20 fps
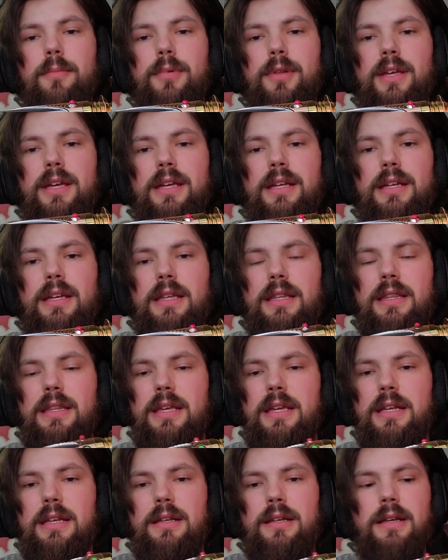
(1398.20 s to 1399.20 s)
blade, and
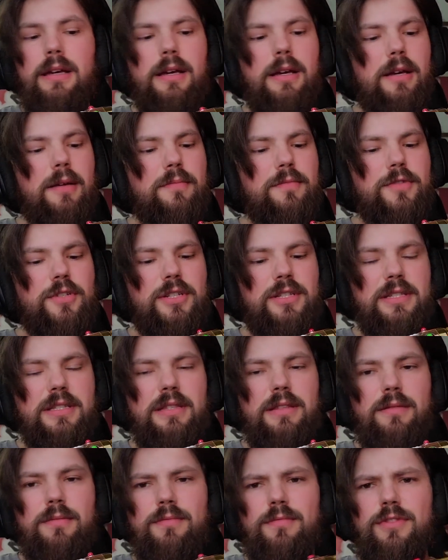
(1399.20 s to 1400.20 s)
then
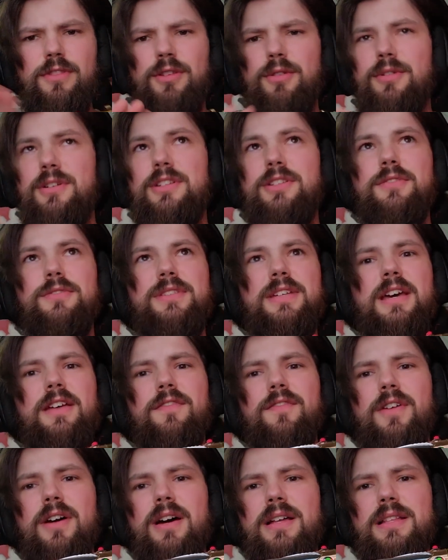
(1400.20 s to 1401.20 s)
just 32
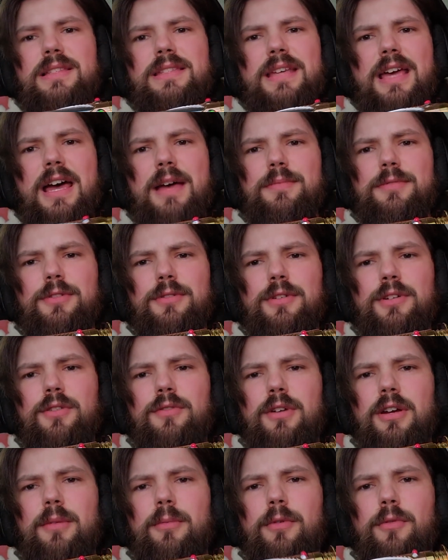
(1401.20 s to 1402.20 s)
sound fonts. Absolutely
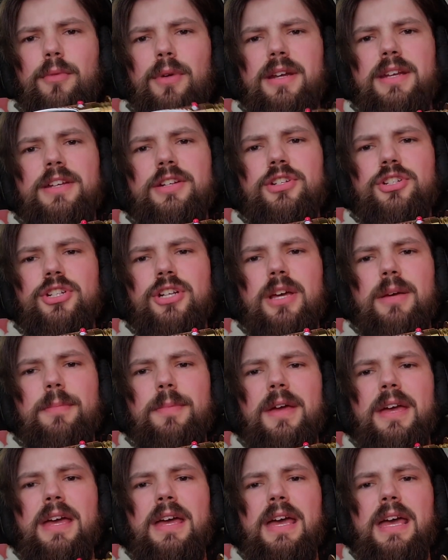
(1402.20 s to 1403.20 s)
incredible, ready to ship.